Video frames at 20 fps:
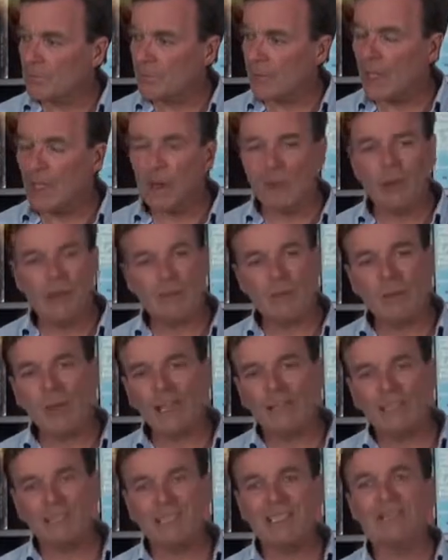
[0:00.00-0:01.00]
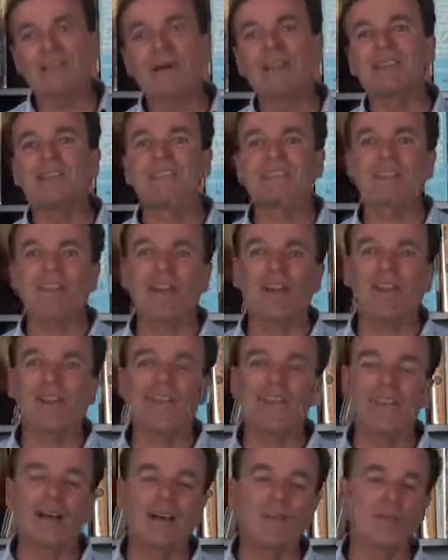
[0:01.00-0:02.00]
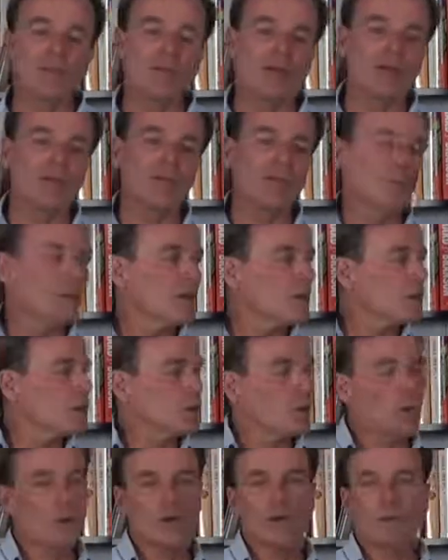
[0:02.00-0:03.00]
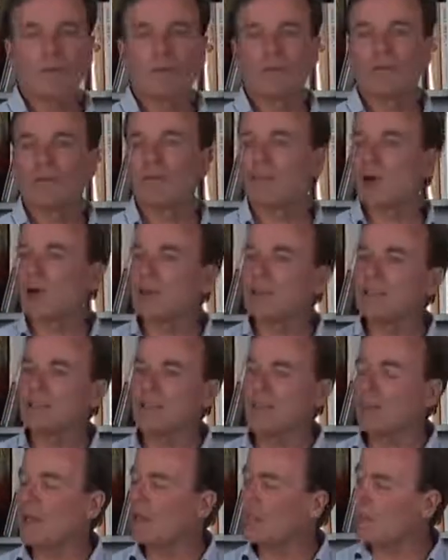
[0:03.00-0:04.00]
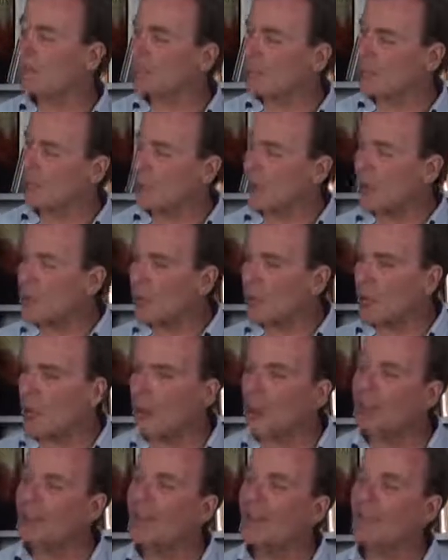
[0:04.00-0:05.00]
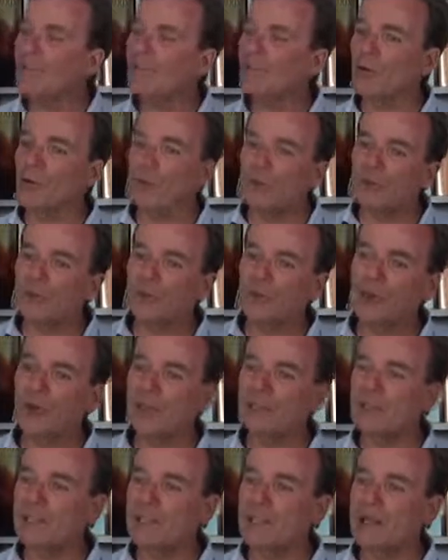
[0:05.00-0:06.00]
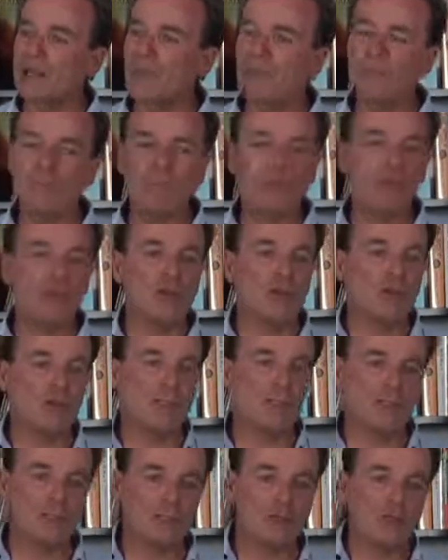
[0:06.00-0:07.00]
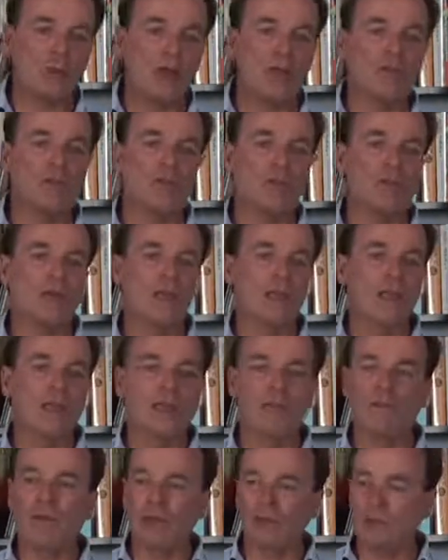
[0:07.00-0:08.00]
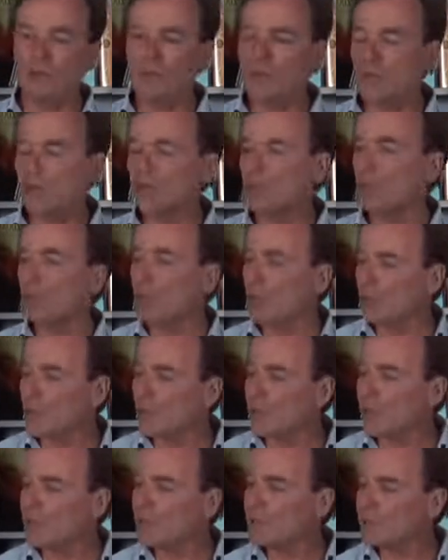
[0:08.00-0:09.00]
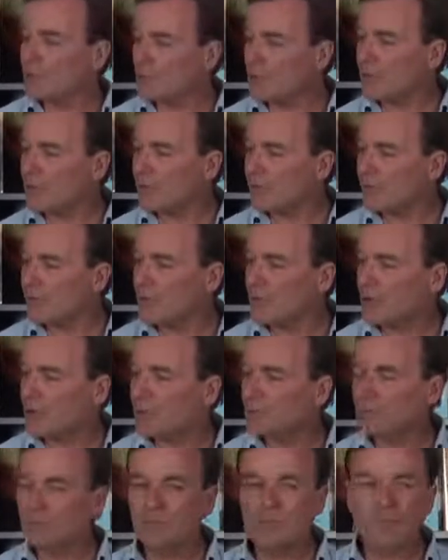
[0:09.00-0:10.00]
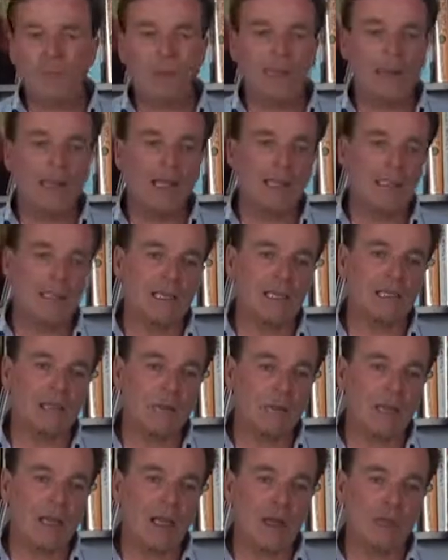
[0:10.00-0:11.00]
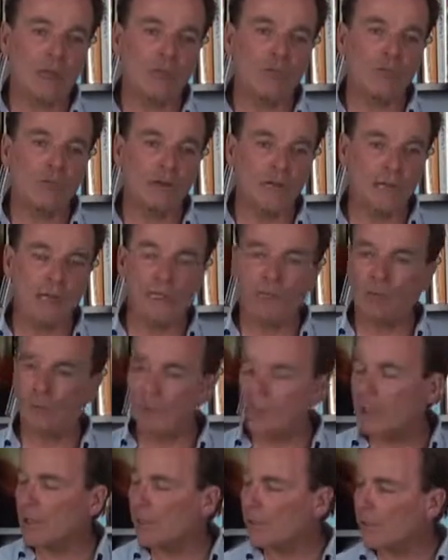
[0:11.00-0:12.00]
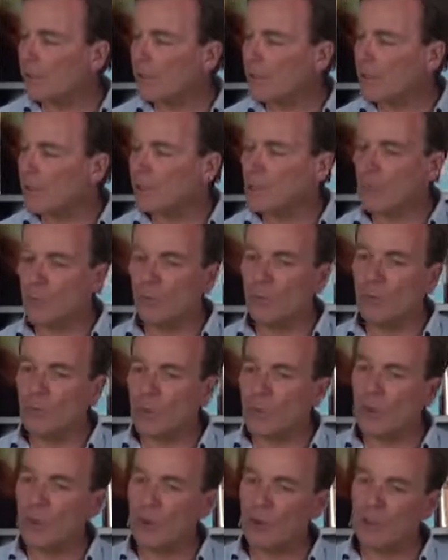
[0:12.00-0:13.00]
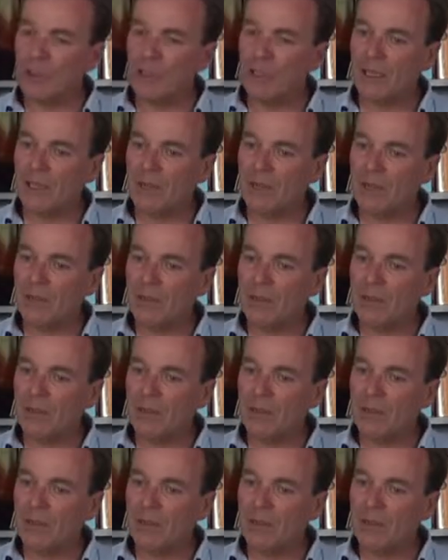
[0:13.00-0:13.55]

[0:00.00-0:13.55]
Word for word: Anyways, about six months ago, after I've taught him of the ways and means of creating content for websites and how you do it in such a way for effectiveness on Google, etc., etc., he's actually become a really, really effective member of my team.